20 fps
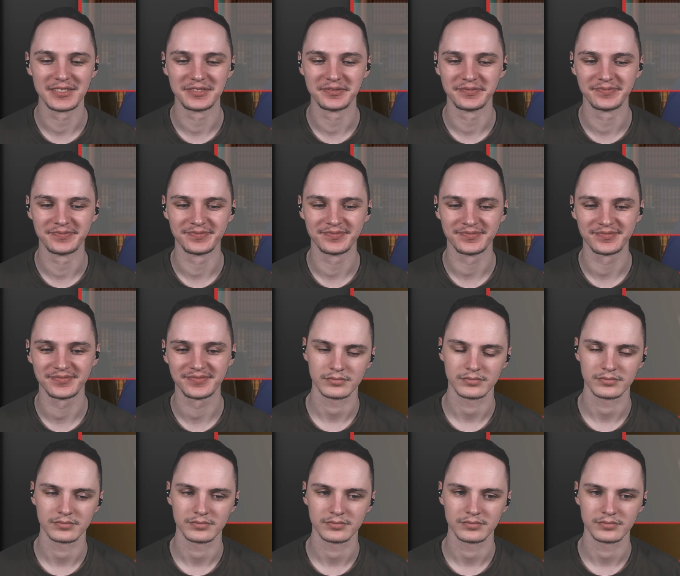
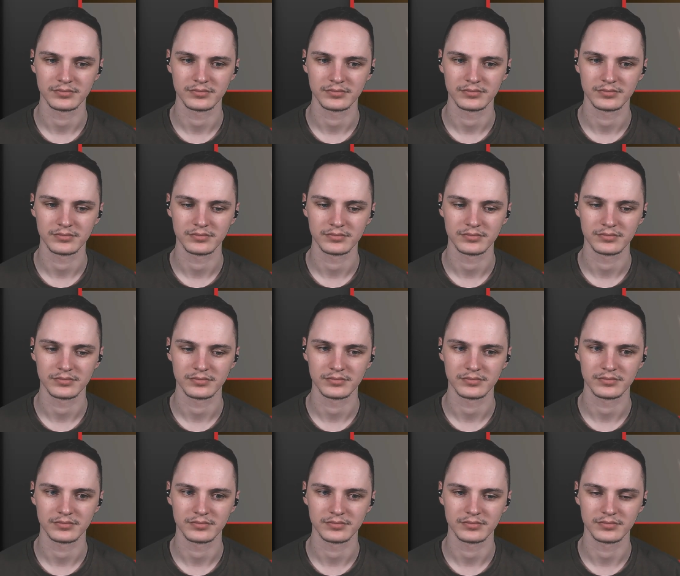
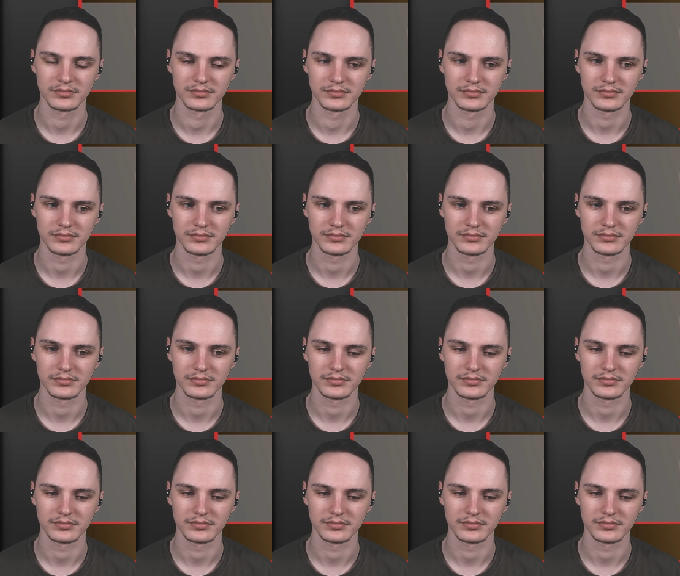(no one is talking)